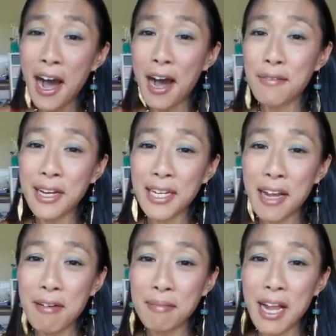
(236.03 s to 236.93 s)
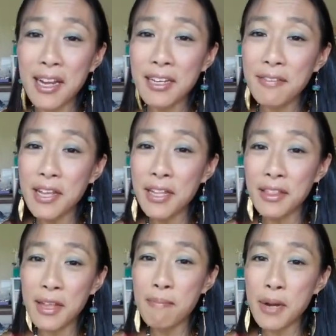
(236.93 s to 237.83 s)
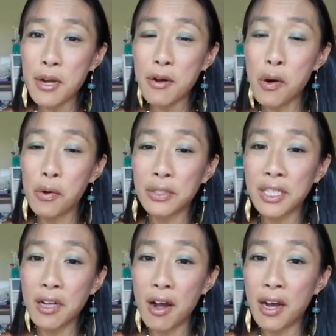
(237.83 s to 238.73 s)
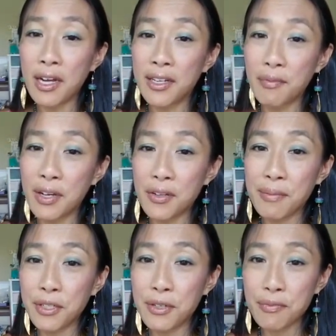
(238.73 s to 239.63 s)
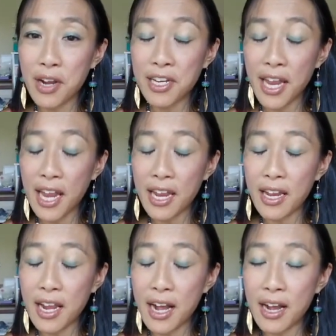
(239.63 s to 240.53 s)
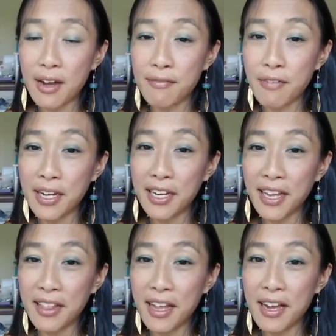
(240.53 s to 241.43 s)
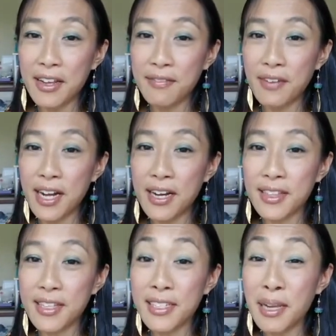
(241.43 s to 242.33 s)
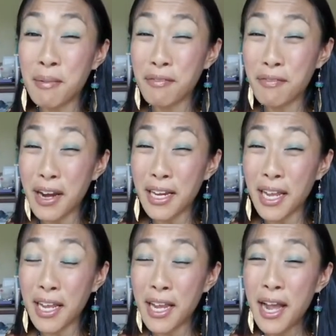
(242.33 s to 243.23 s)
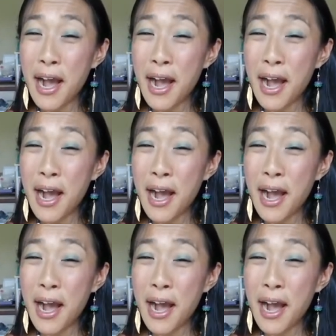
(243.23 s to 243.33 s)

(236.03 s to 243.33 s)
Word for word: Right now I'm kind of in limbo, holding on whether I'm going to run a Friday Night Live this coming Friday